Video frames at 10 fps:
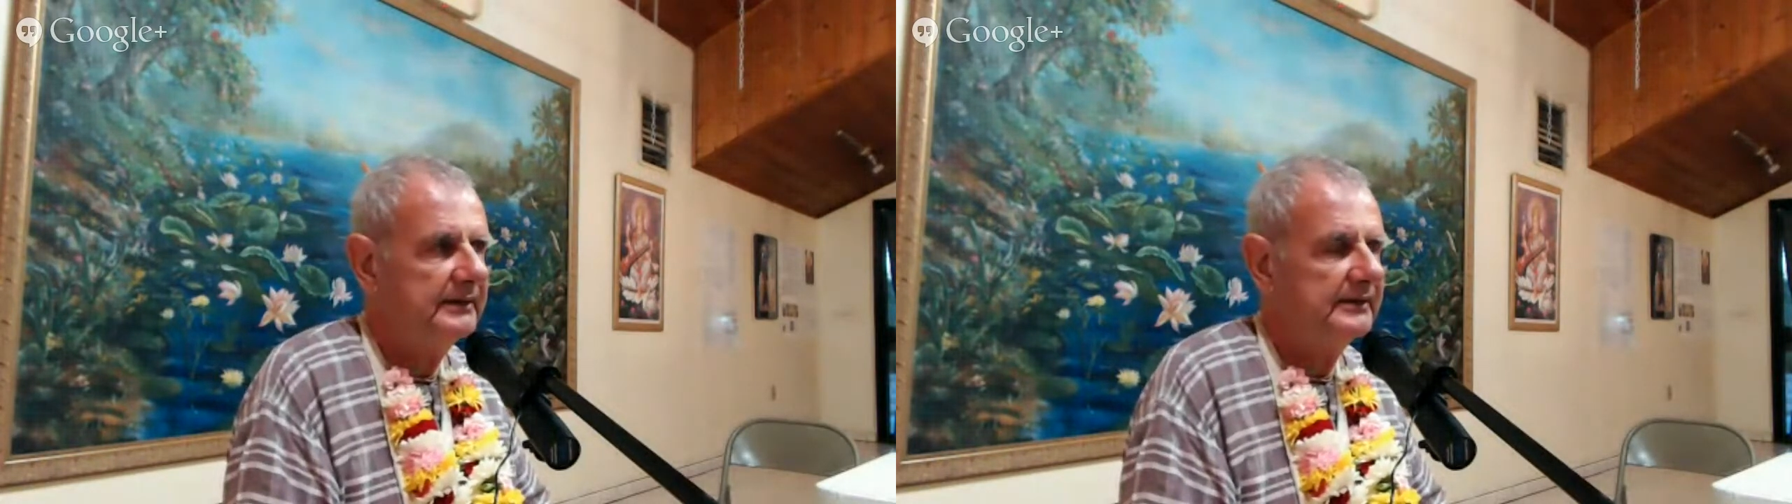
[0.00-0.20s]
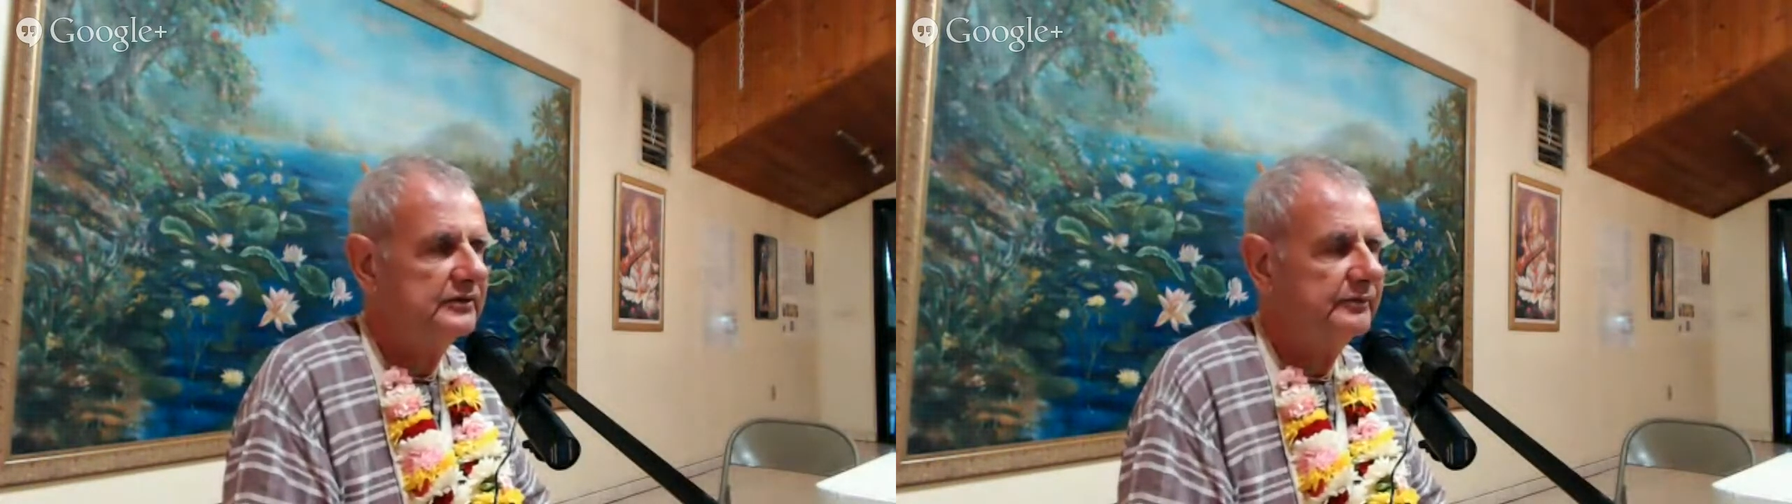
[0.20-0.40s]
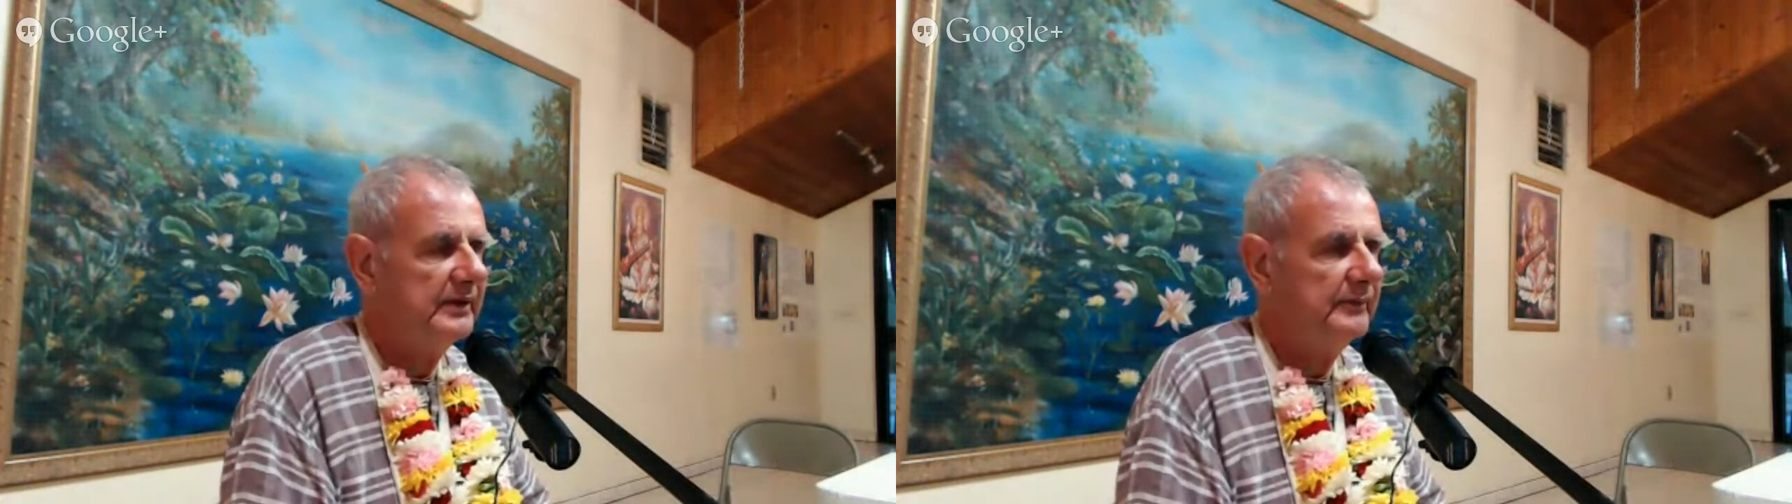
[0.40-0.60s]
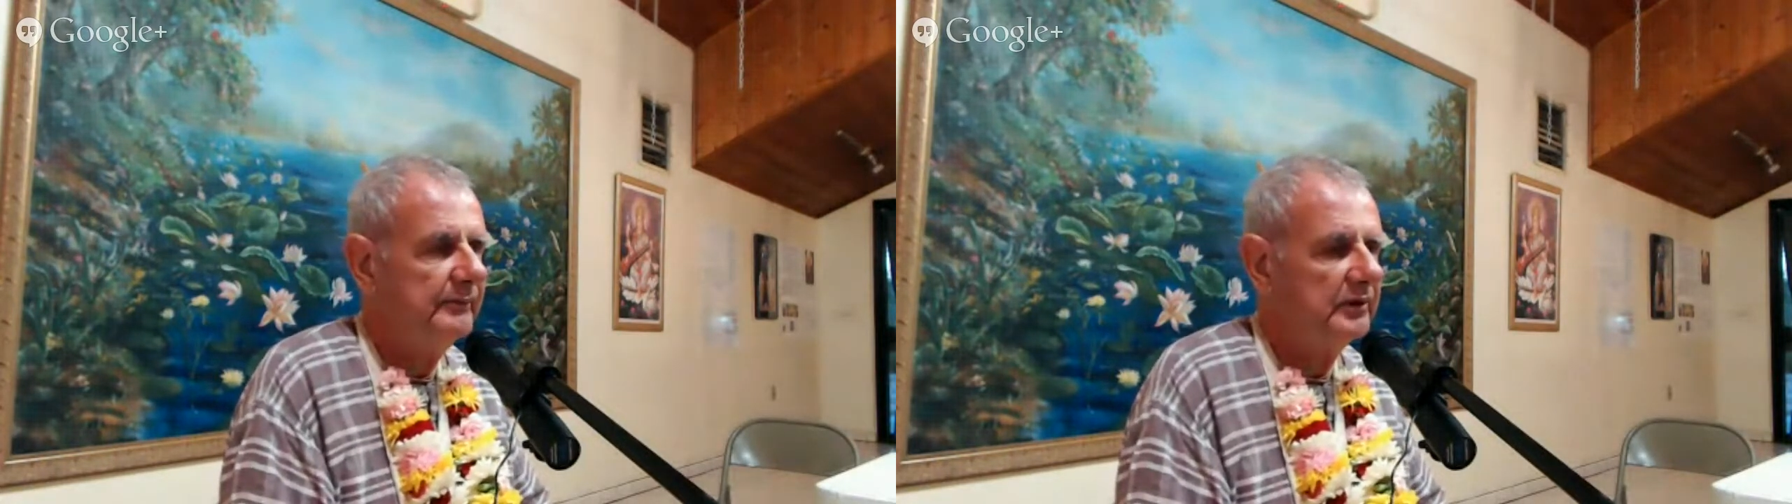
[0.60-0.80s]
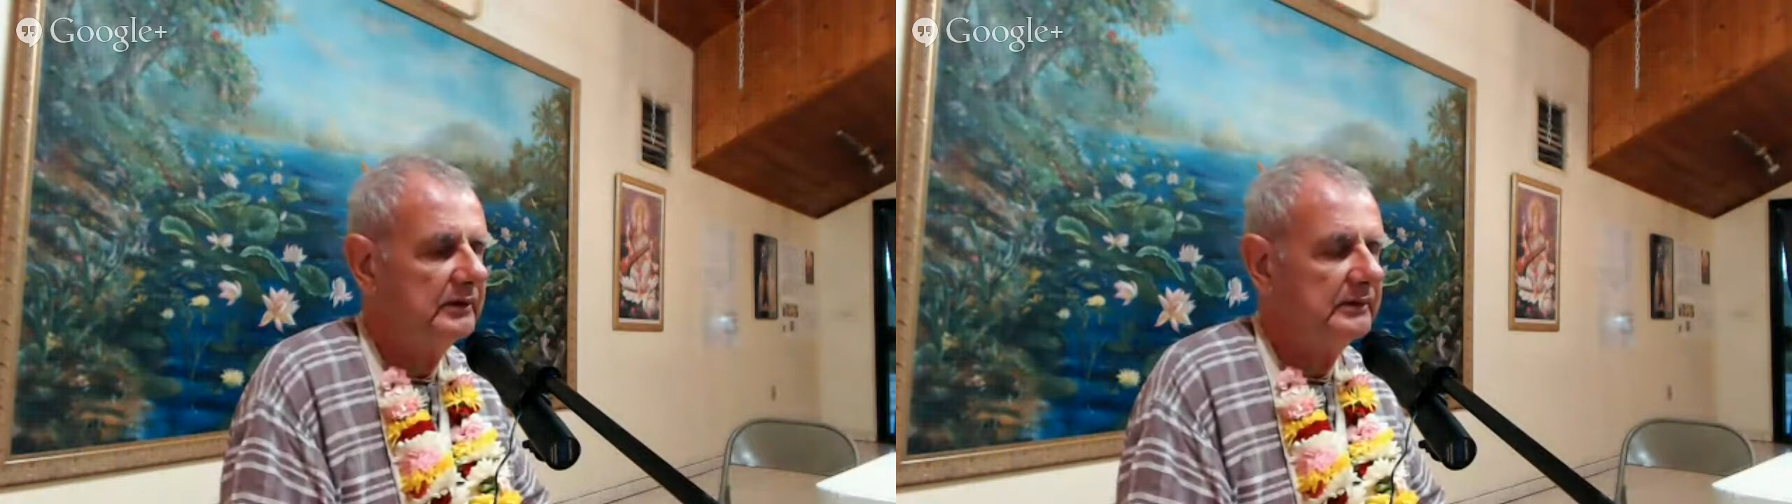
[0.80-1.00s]
these
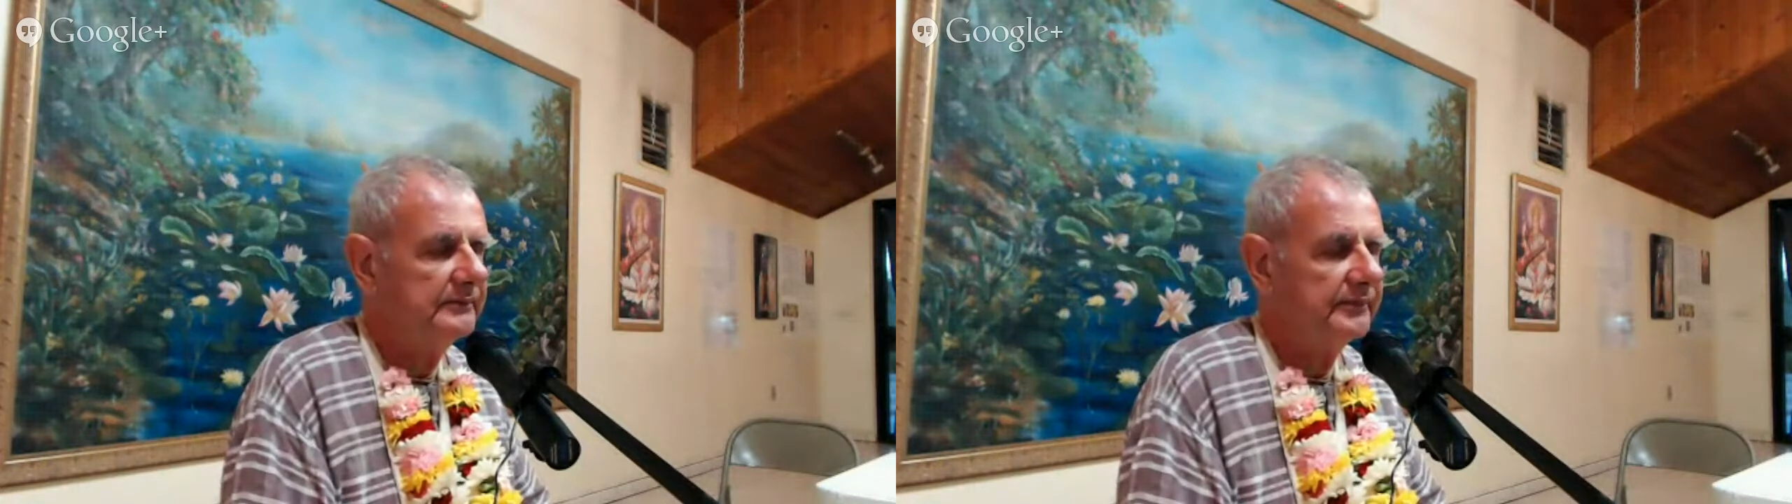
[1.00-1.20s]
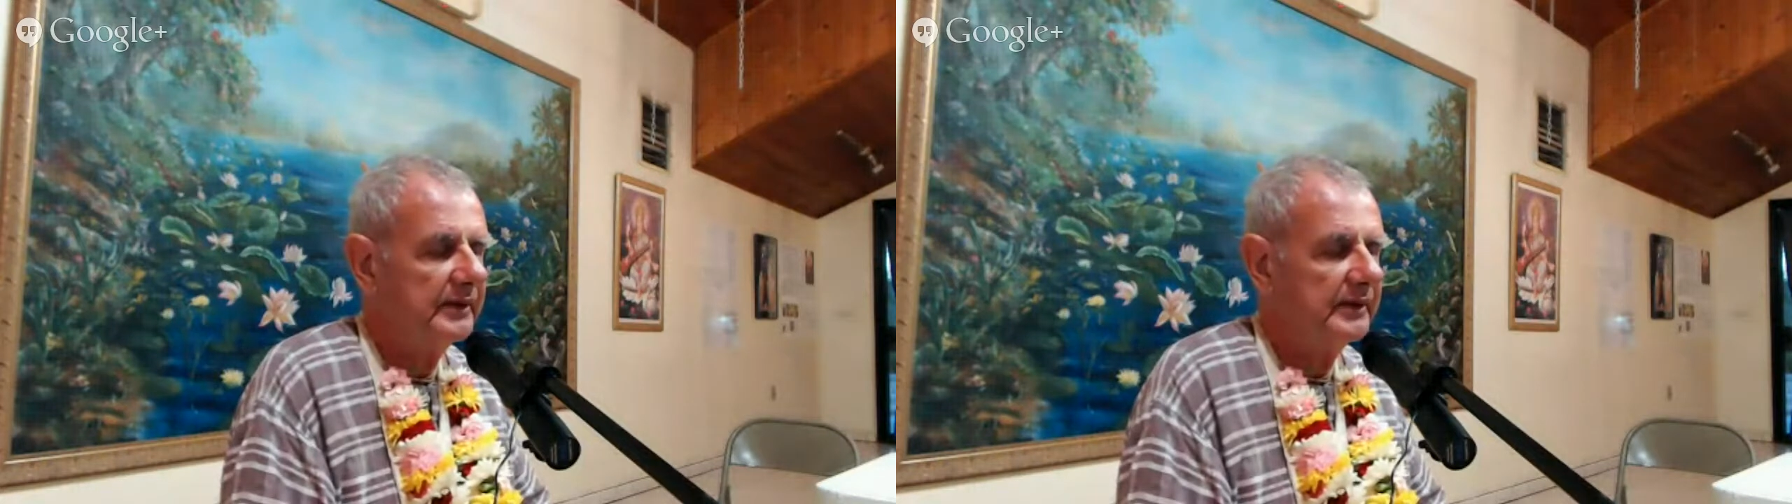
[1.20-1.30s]
people.